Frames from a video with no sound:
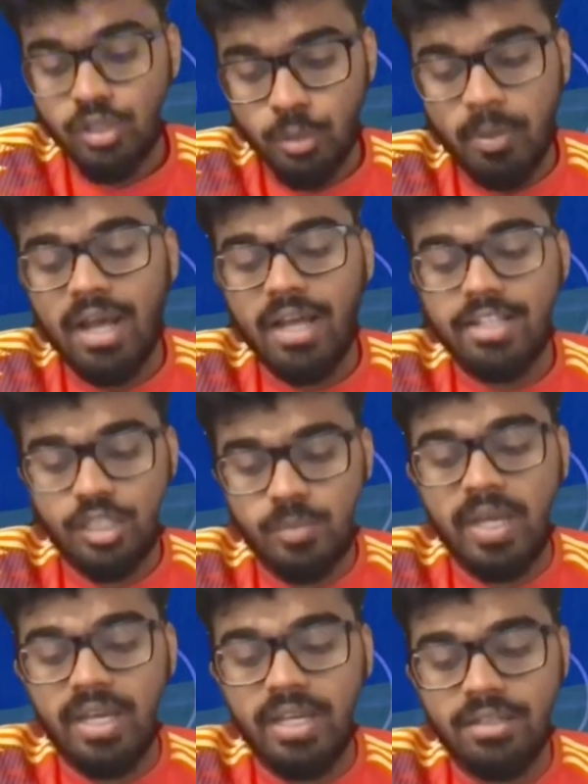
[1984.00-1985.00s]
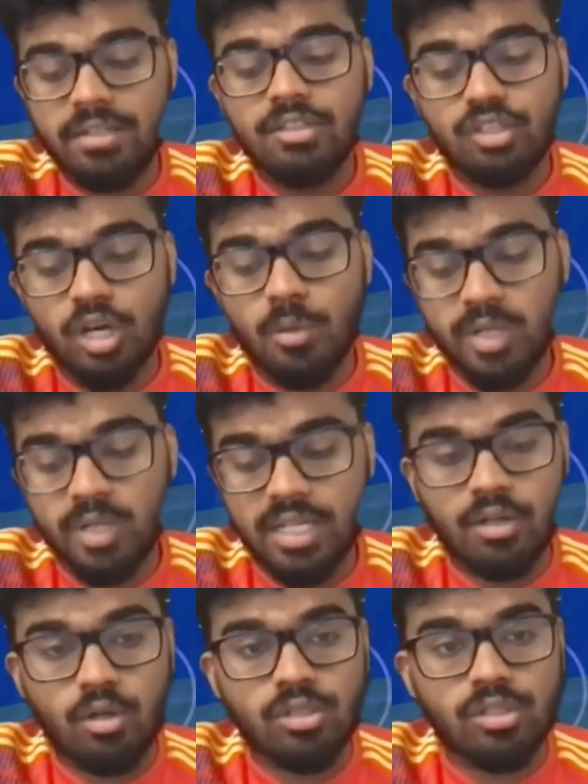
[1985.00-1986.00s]
Japan, Spain, Germany,
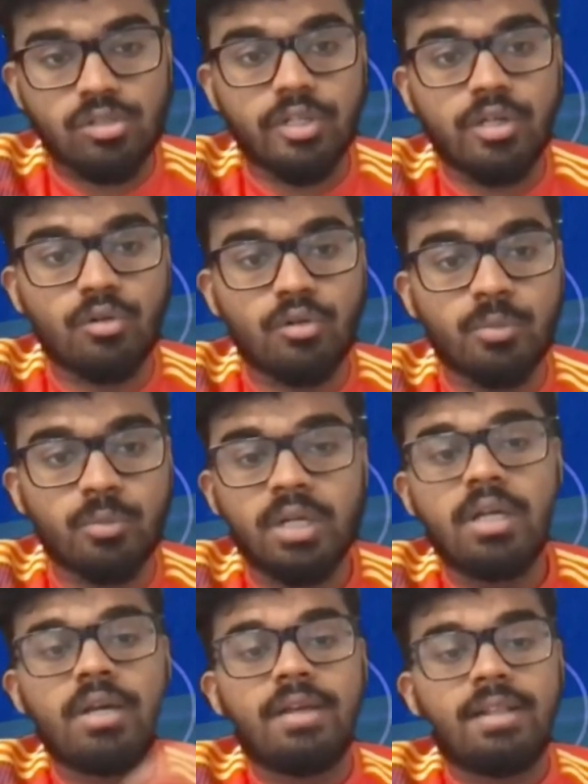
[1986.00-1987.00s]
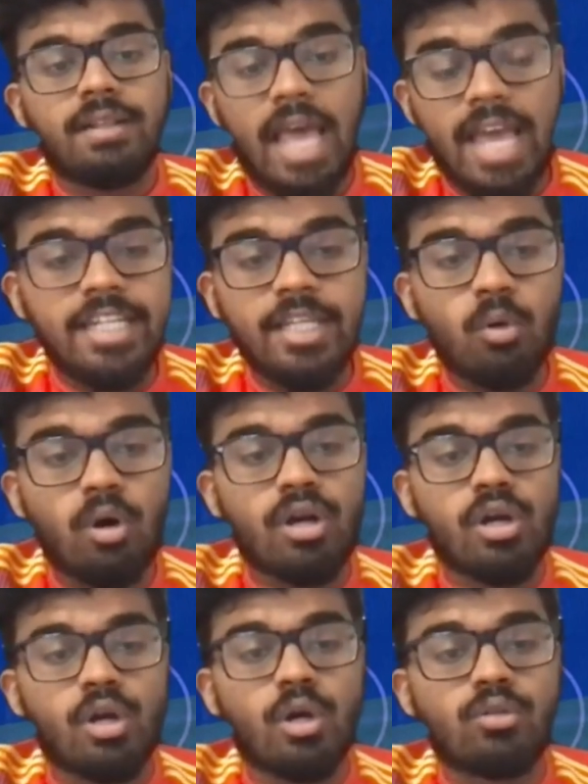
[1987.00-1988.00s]
and Costa Rica group. Anyone
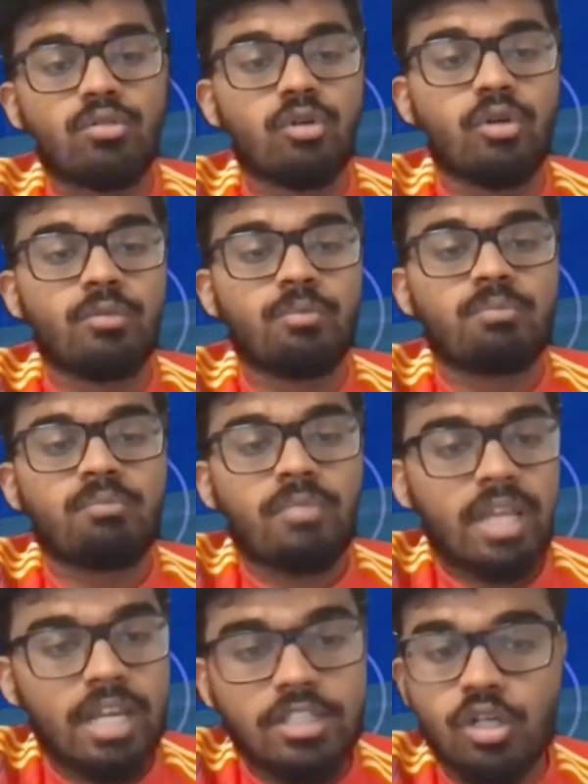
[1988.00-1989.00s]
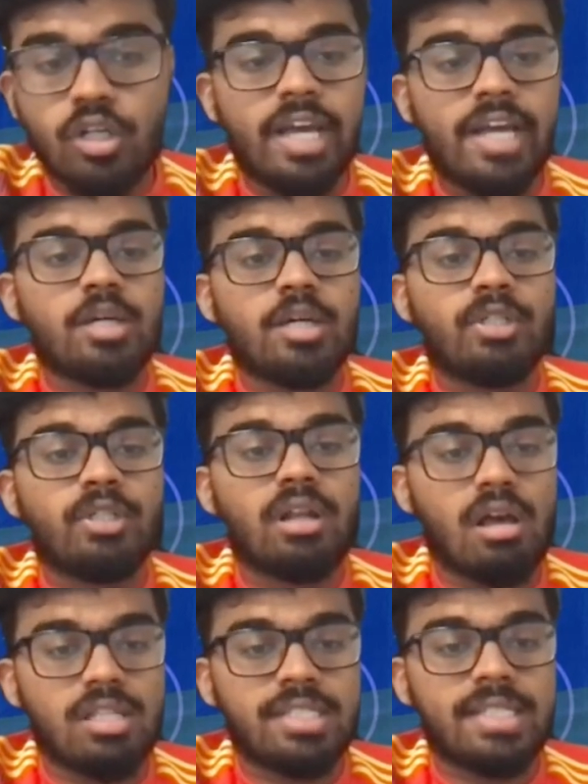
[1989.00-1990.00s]
can go through. It's going to end up on the
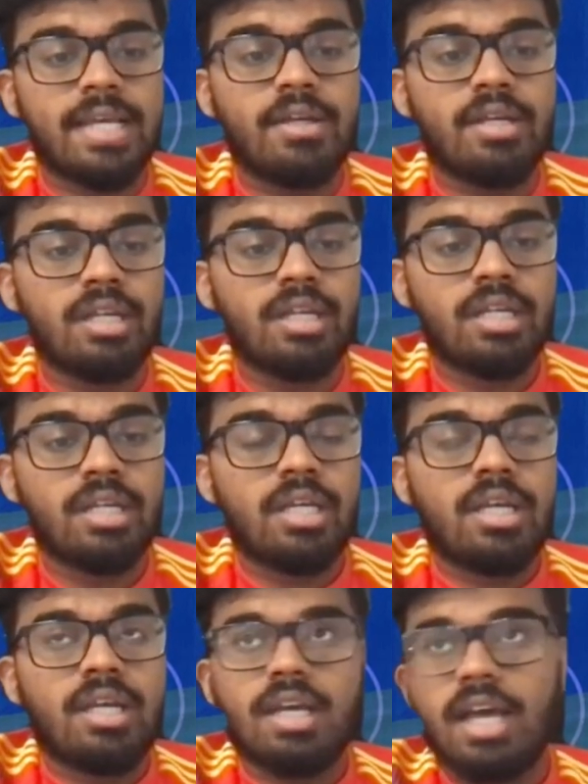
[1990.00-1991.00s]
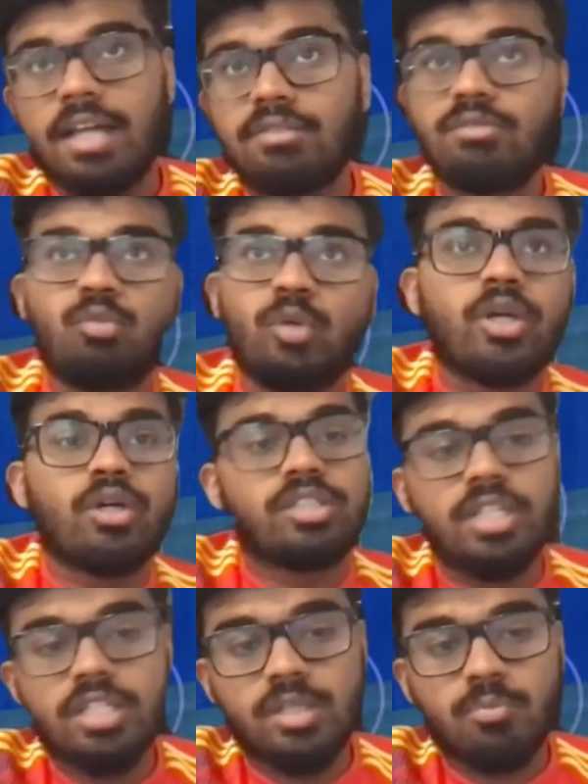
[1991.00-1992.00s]
last day, and we could
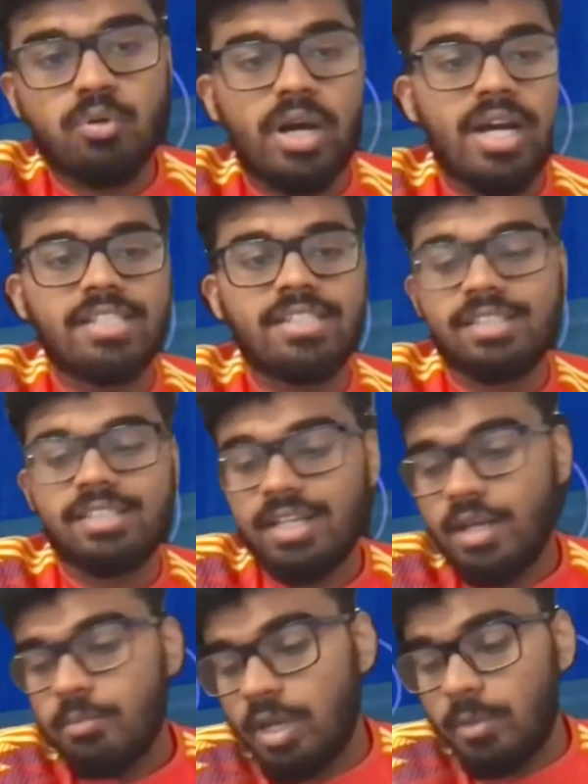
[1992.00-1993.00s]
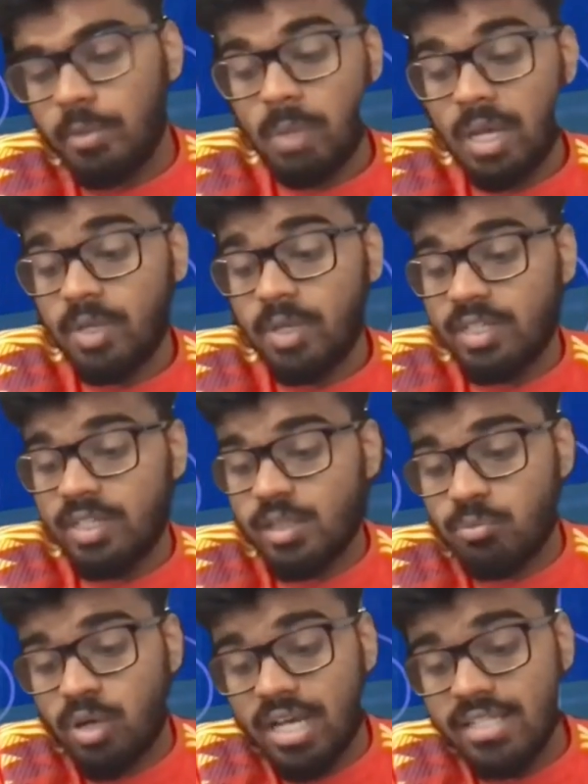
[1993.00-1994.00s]
see a surprise. Maybe even a
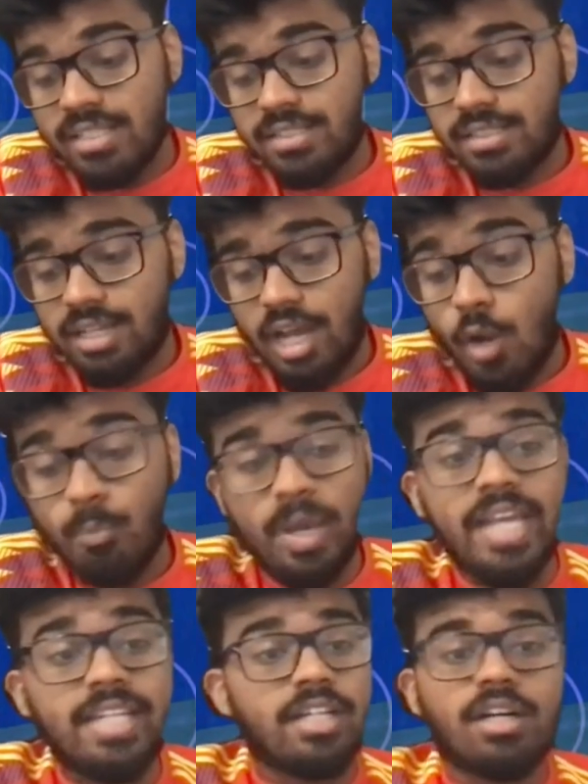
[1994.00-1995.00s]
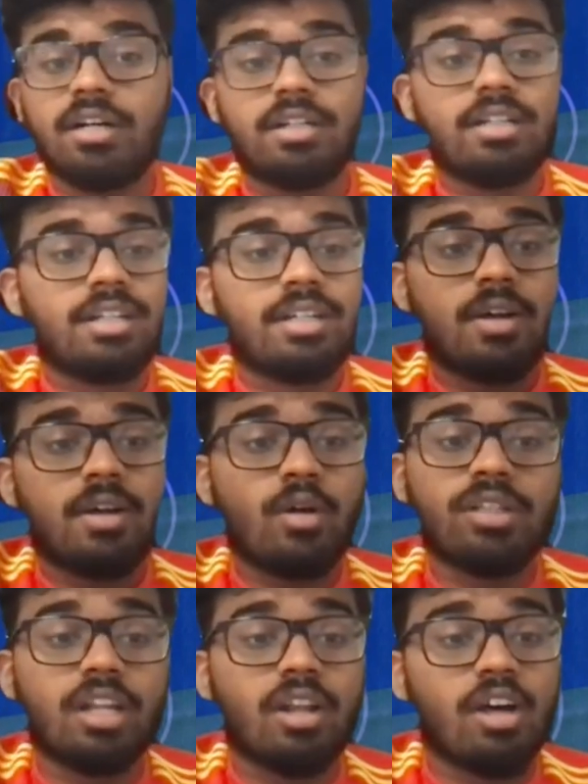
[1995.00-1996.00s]
surprise Albania
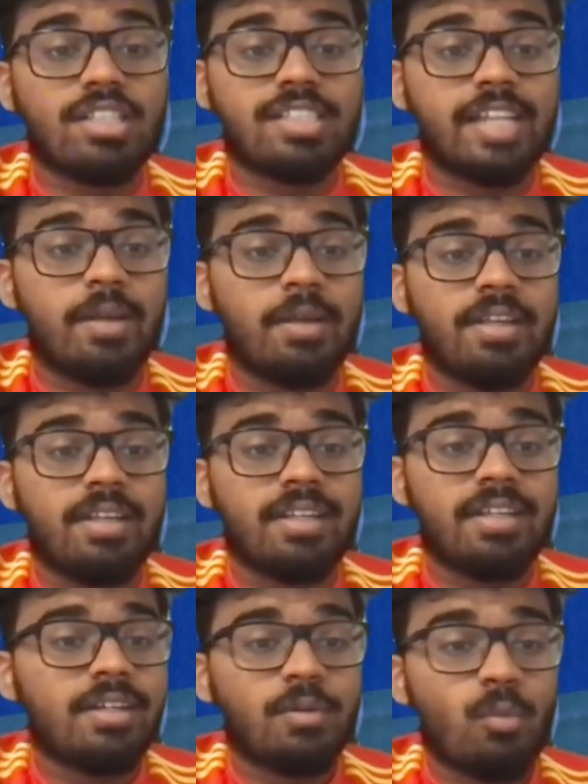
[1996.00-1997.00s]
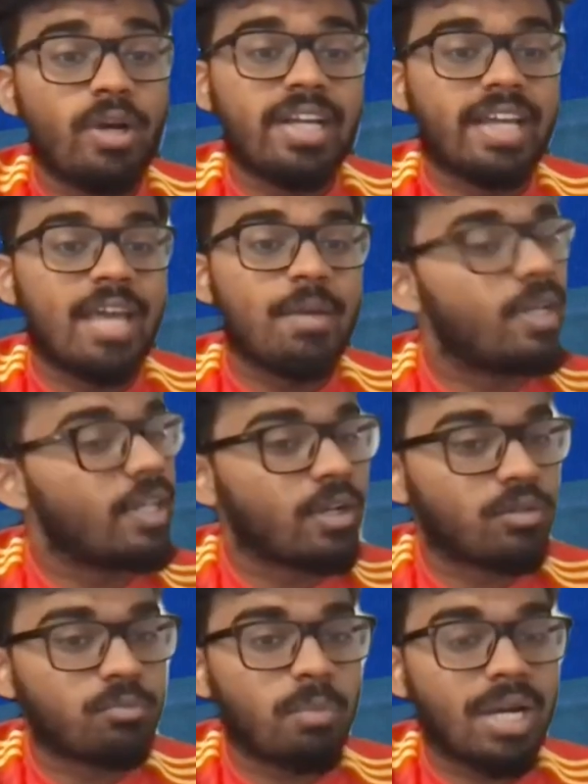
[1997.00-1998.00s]
on the last day, win a game and
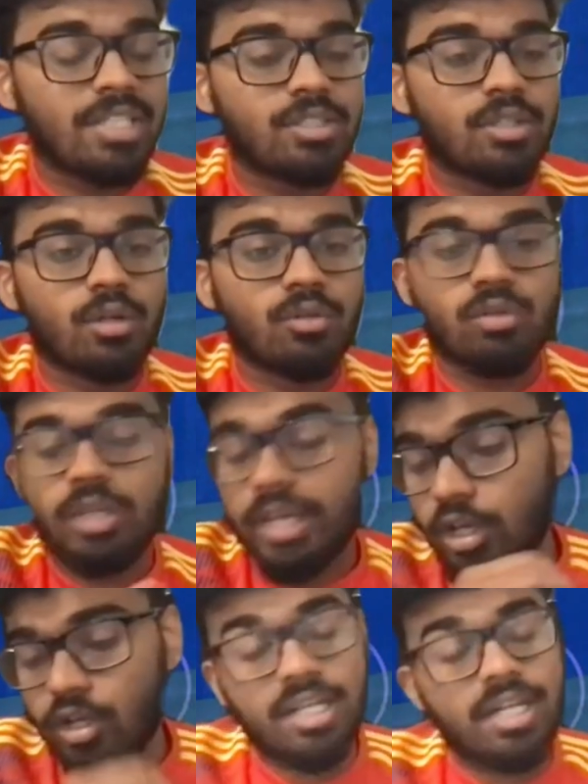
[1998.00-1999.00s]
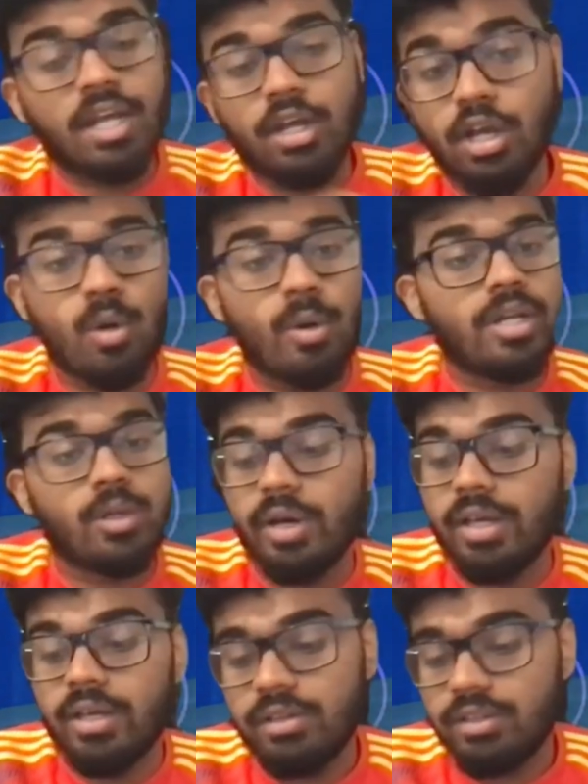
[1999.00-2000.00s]
then manage to go through. It could go
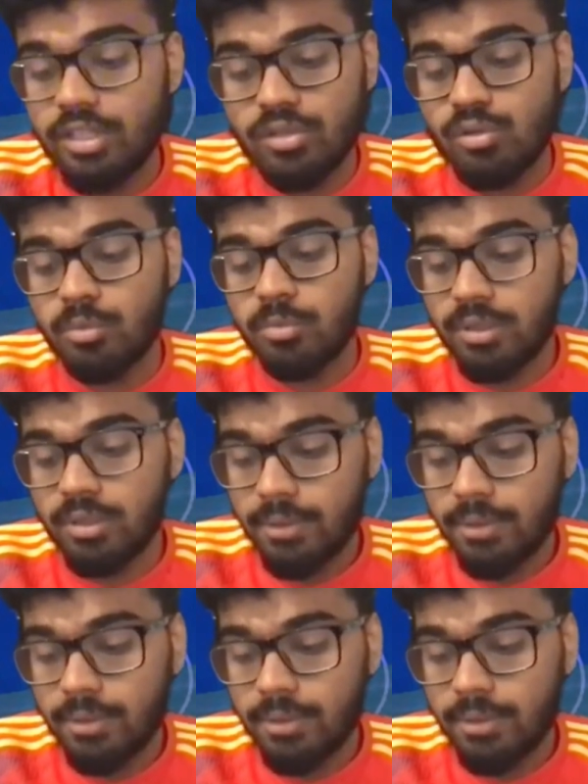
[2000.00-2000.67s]
anyway, this group.